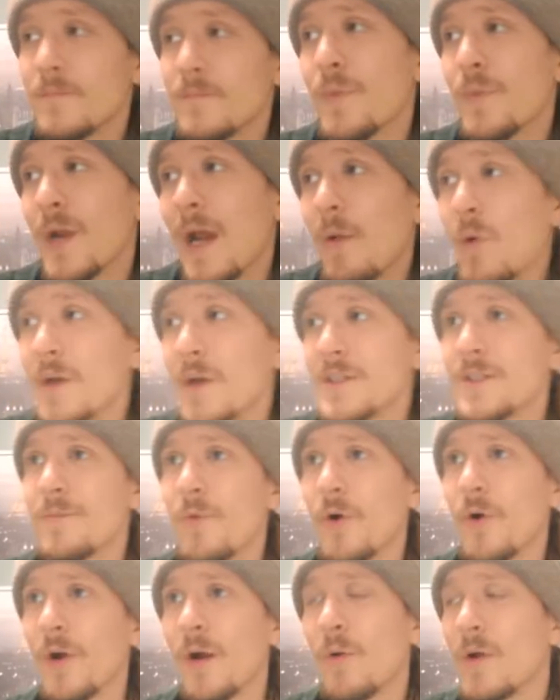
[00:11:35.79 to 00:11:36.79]
But I want some
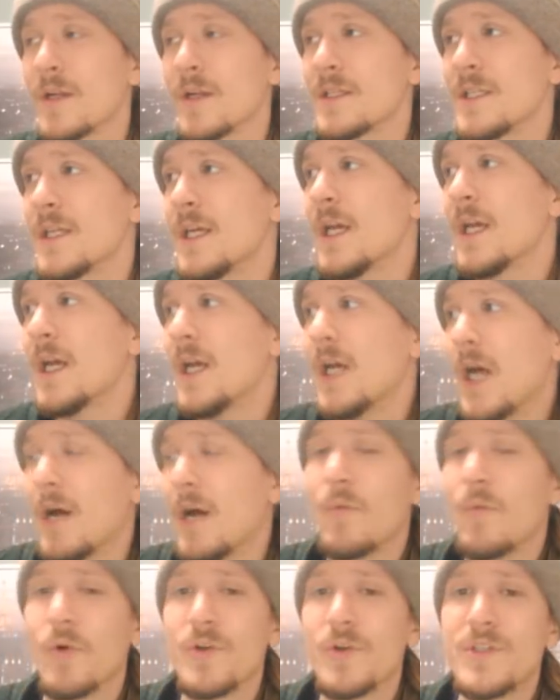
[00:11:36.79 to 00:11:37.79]
more. I want to see a
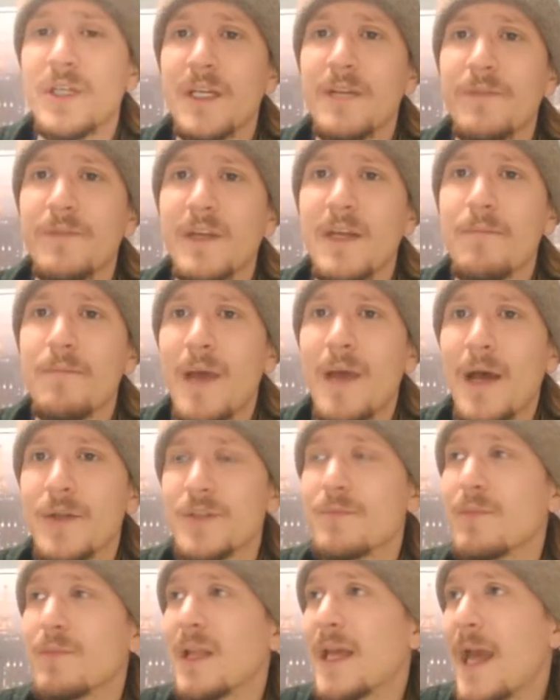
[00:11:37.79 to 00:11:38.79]
more significant bounce
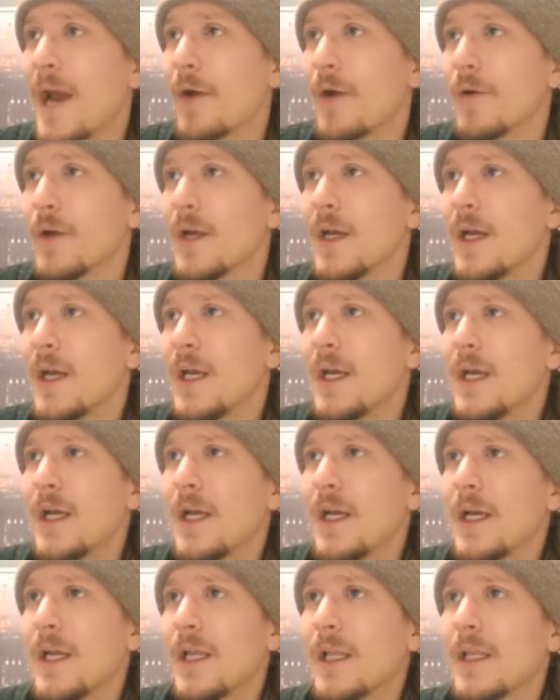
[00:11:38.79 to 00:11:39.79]
play out.
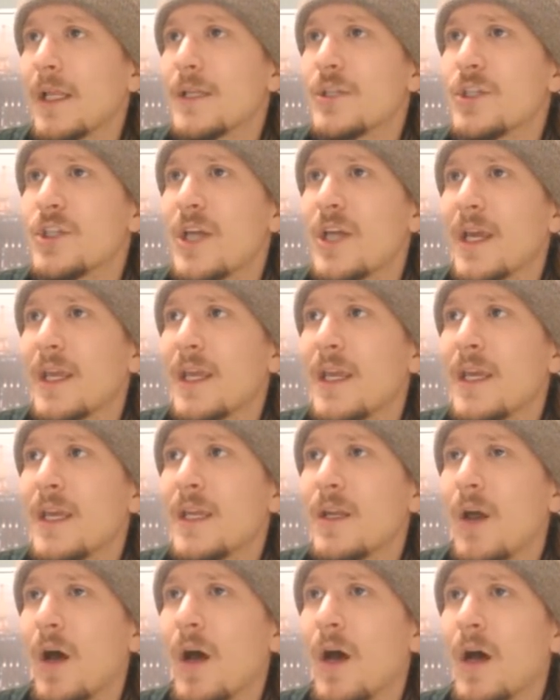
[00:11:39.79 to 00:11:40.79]
Let's check
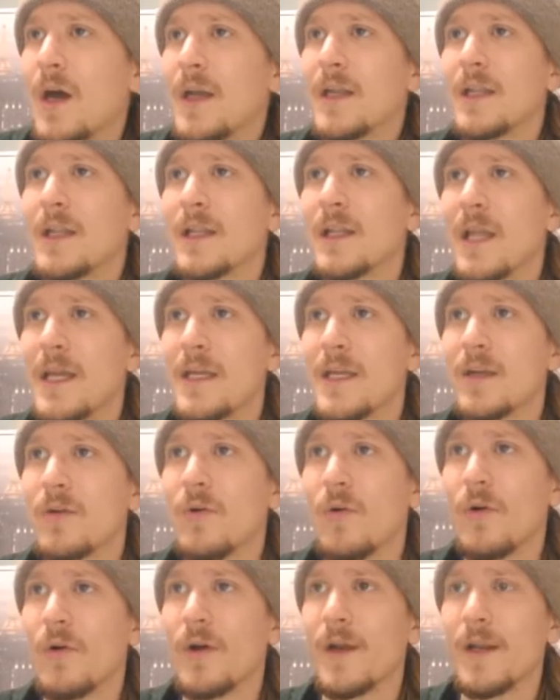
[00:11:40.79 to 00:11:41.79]
in on
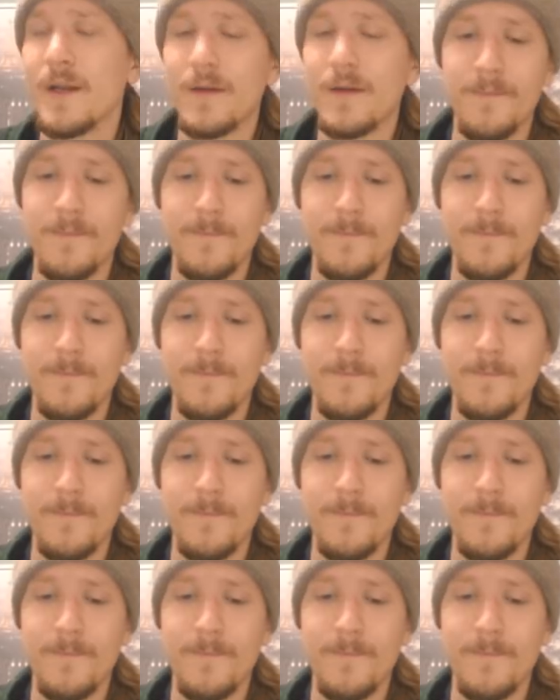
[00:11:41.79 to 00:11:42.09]
Litecoin.